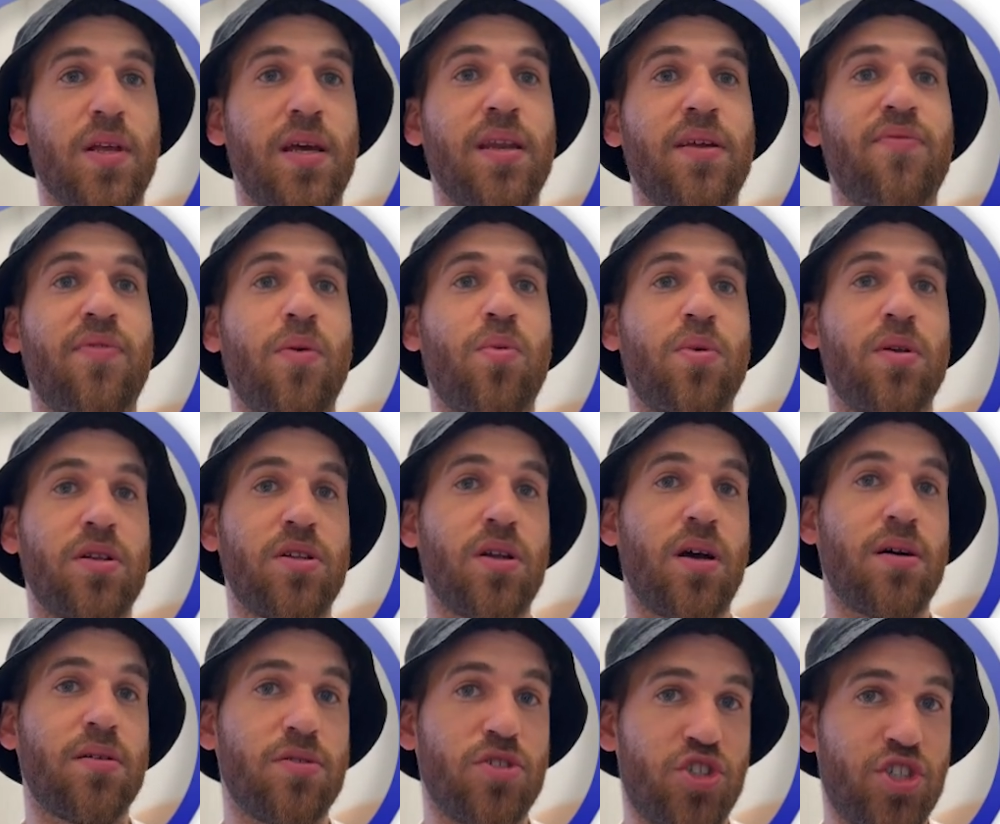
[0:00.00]
And if I will
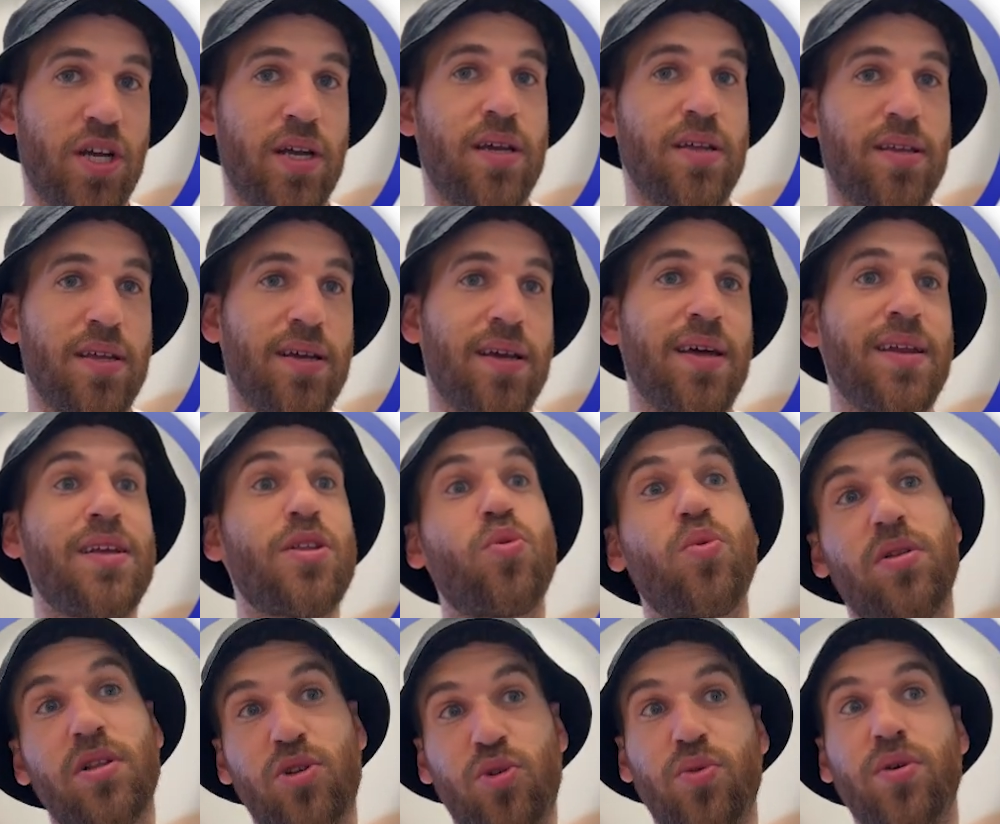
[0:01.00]
check it again, it
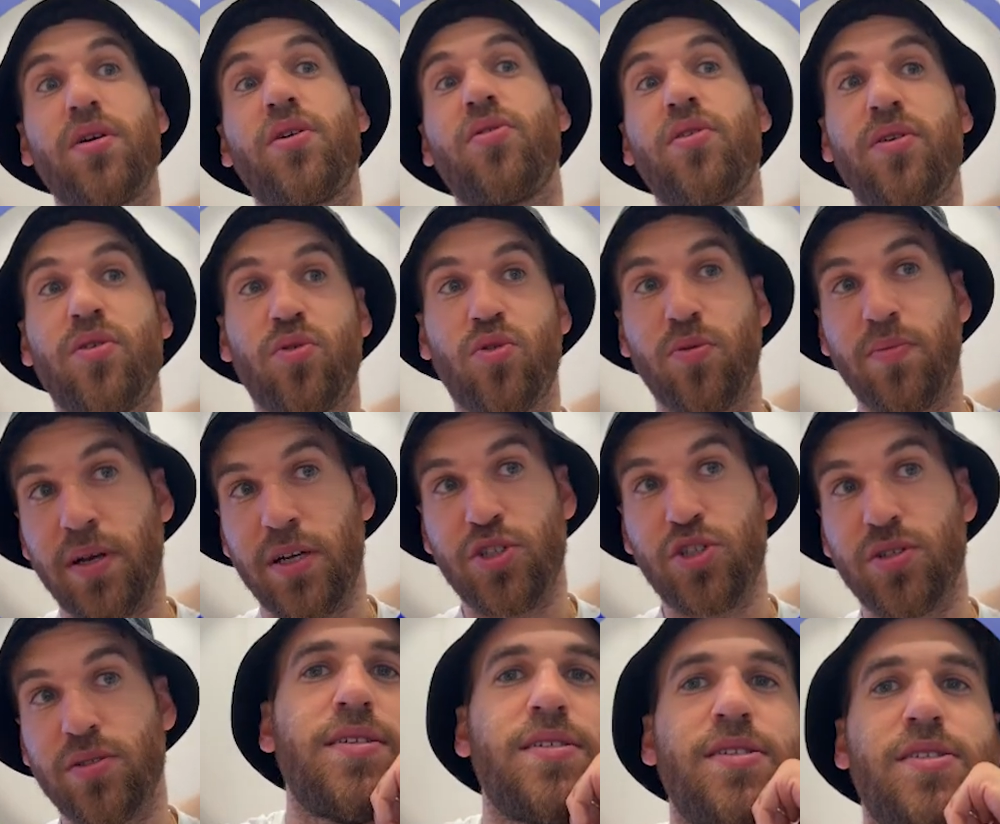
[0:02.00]
will trigger an
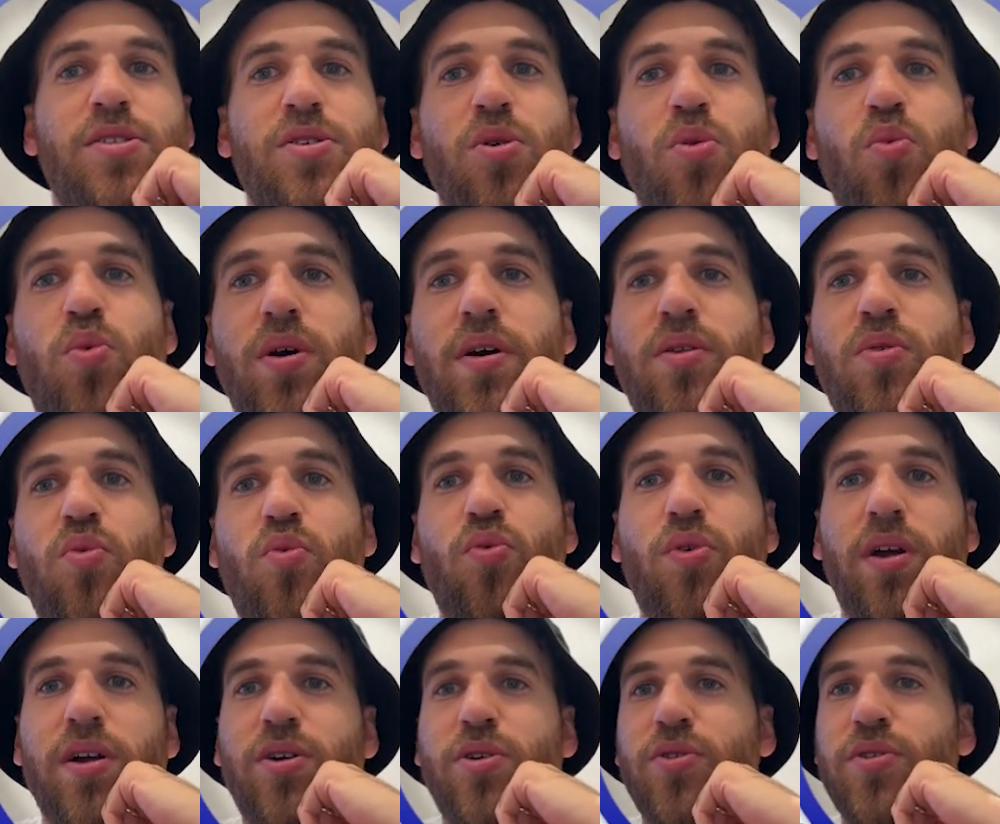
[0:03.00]
automation. So when
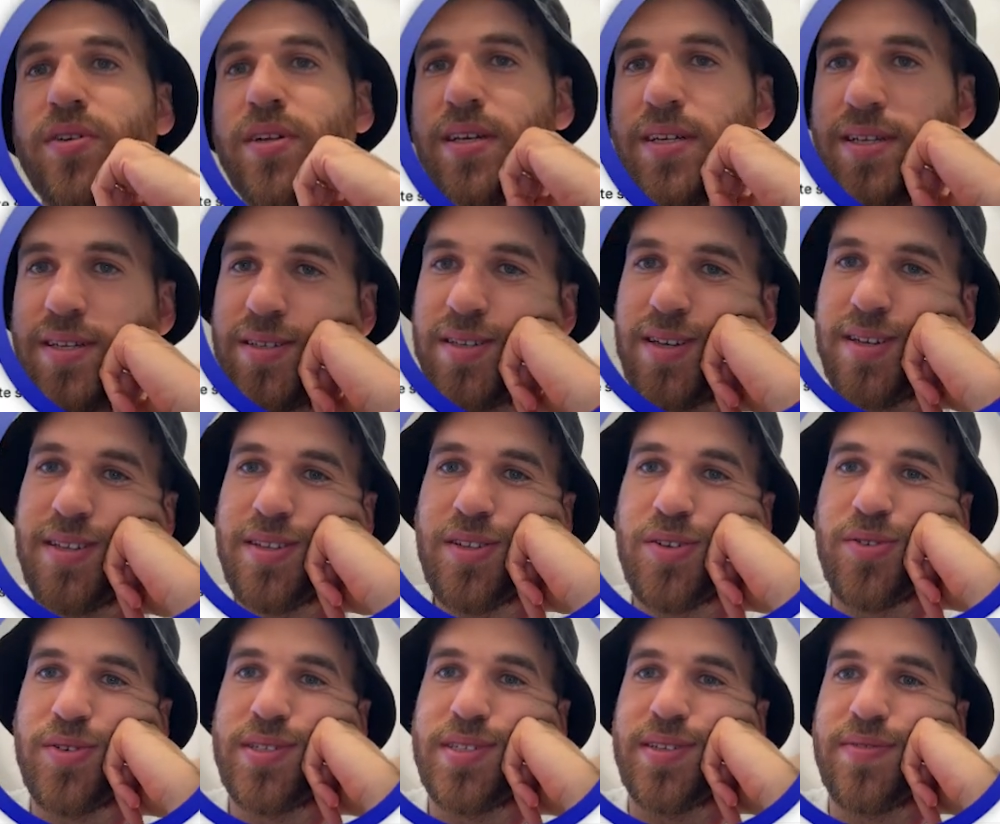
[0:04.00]
record
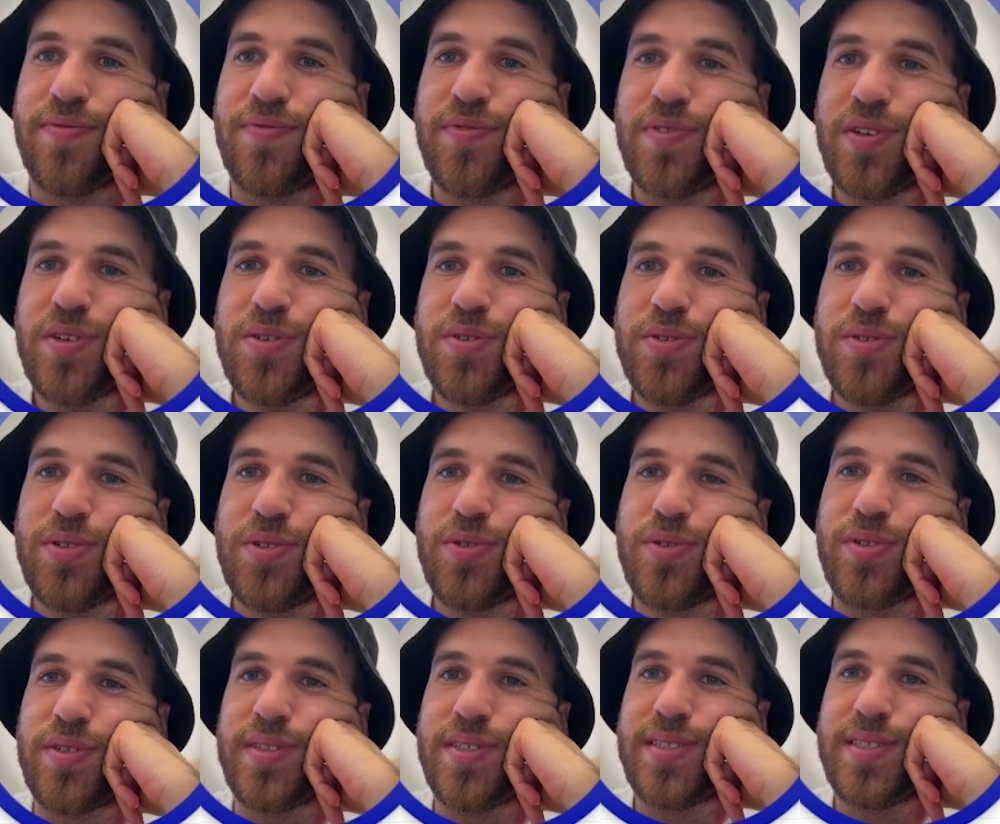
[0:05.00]
enters a view, you
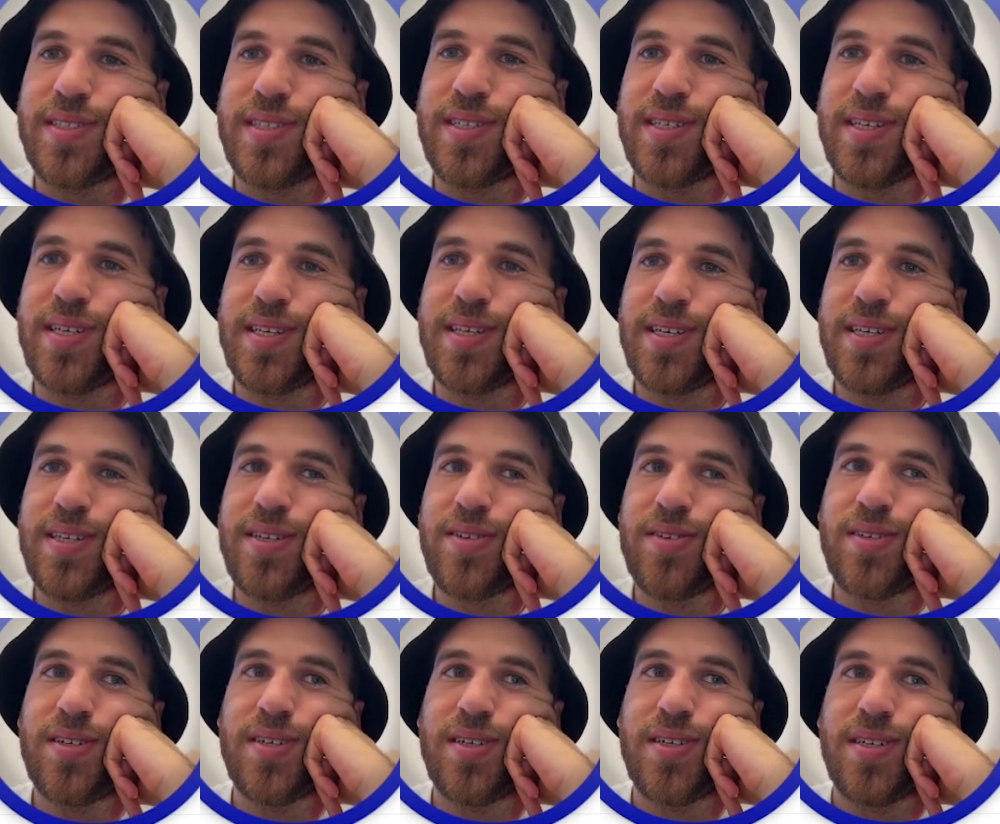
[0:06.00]
can see
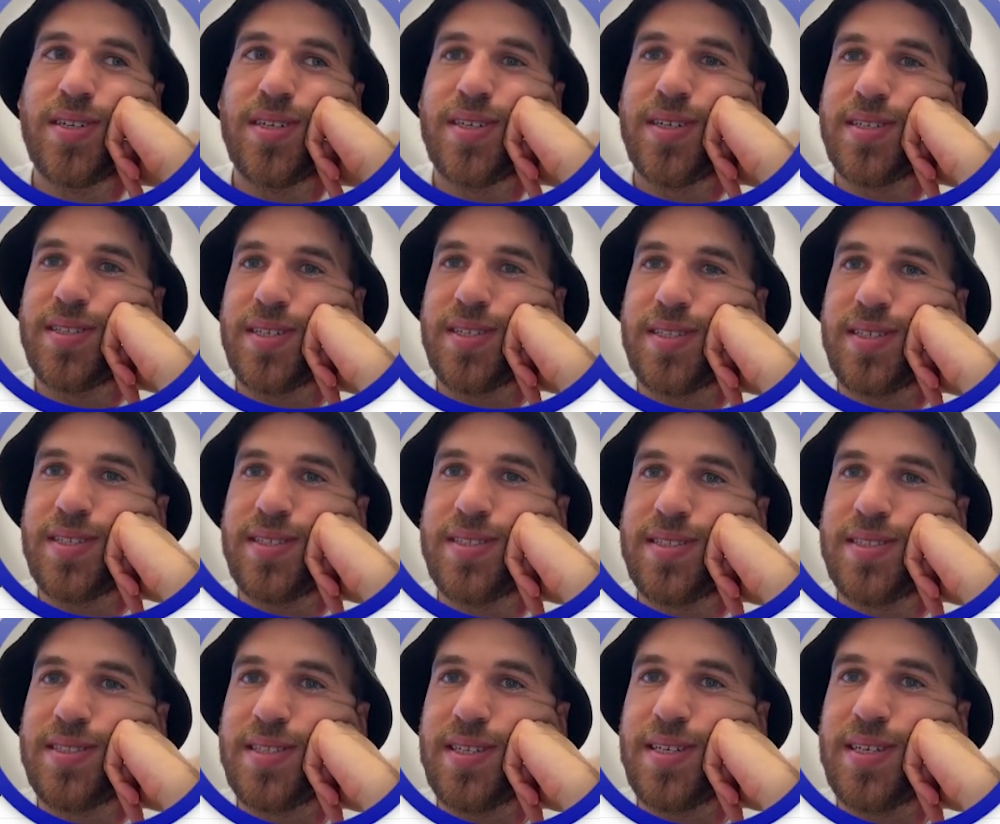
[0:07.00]
here that it
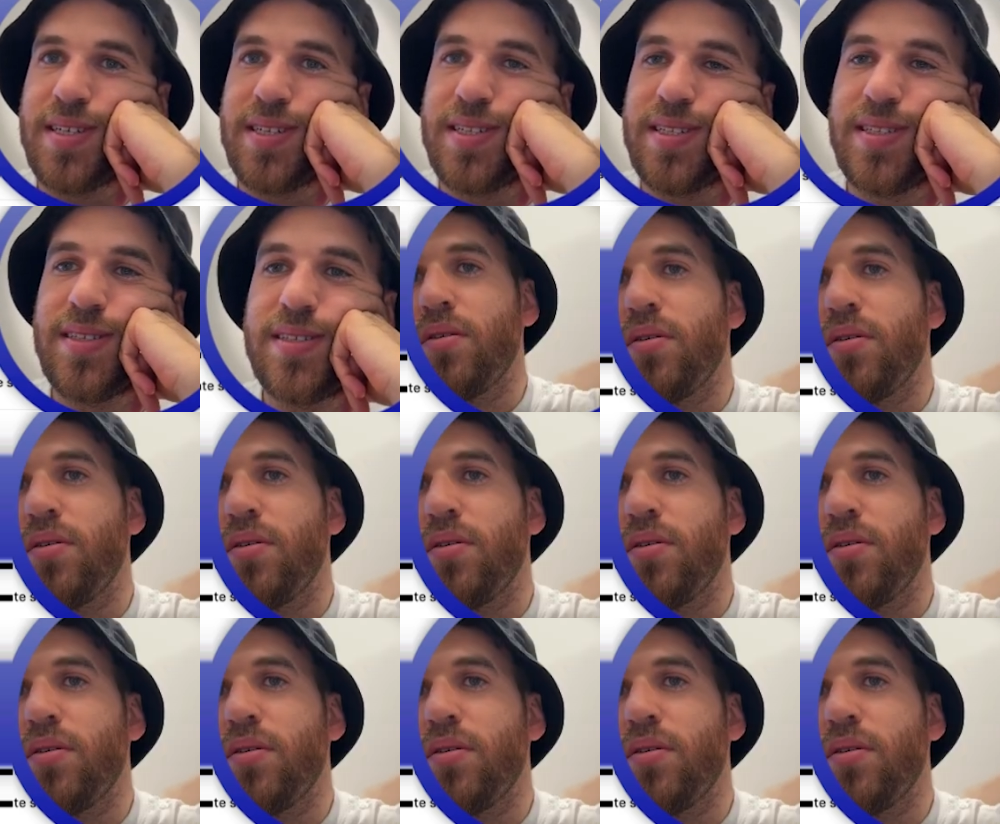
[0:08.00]
said